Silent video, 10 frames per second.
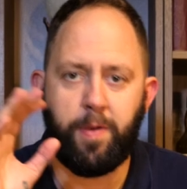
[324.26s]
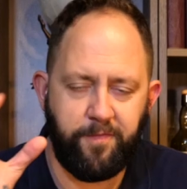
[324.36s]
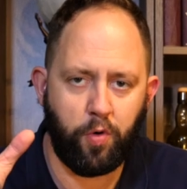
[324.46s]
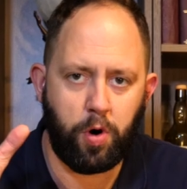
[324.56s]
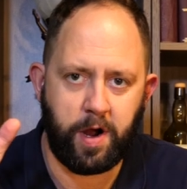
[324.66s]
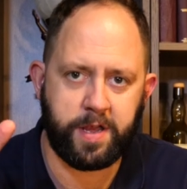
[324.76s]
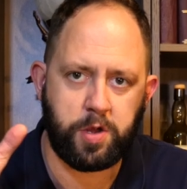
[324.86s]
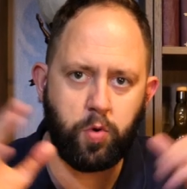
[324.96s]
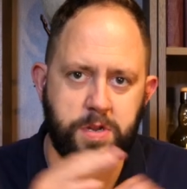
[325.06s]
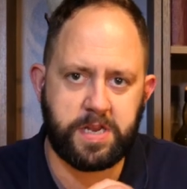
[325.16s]
Before I
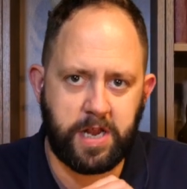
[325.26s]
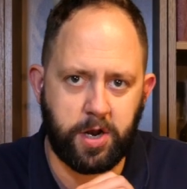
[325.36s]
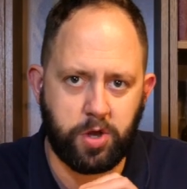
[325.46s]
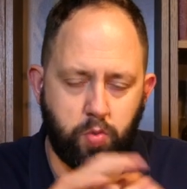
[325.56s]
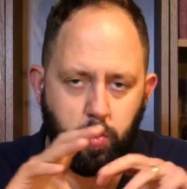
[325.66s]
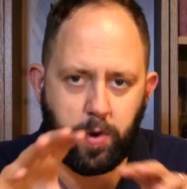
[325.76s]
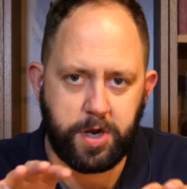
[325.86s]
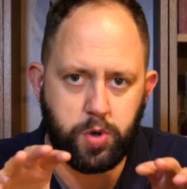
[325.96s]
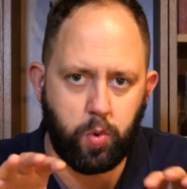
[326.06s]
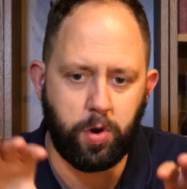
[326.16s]
go on to tell you
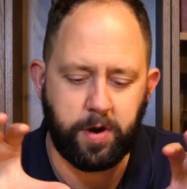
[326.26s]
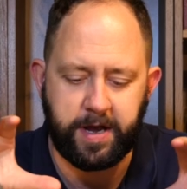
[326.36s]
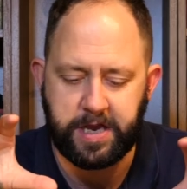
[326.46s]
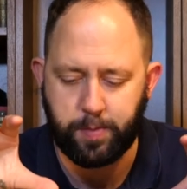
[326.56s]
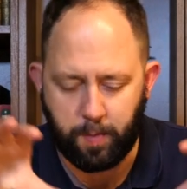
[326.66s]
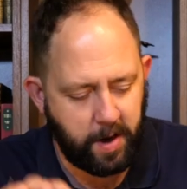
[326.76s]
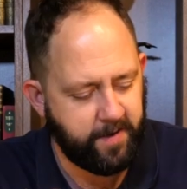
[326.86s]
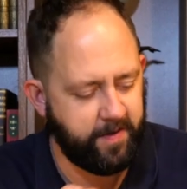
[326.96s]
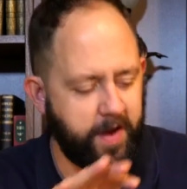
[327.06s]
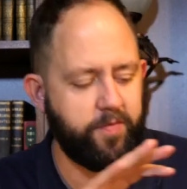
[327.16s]
which one is
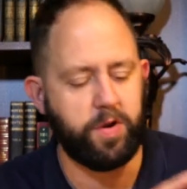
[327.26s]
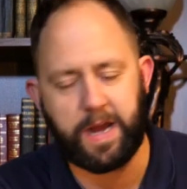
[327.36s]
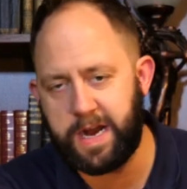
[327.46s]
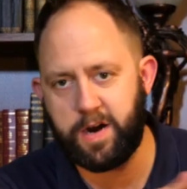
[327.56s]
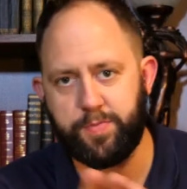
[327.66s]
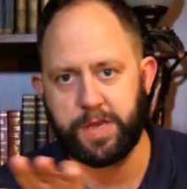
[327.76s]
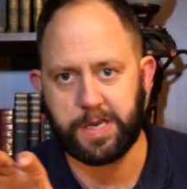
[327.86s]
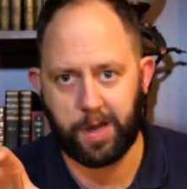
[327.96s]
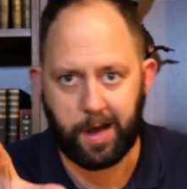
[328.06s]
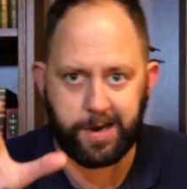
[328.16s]
my favourite out of
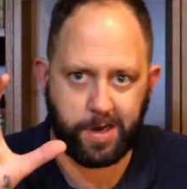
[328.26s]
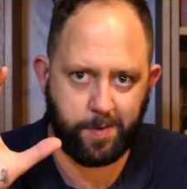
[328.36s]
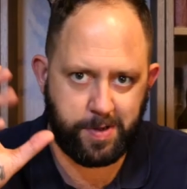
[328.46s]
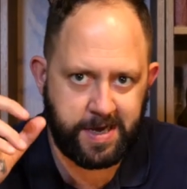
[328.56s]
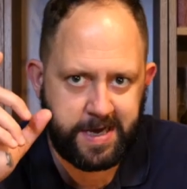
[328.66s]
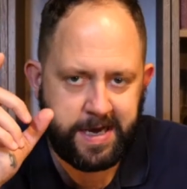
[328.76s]
this lineup,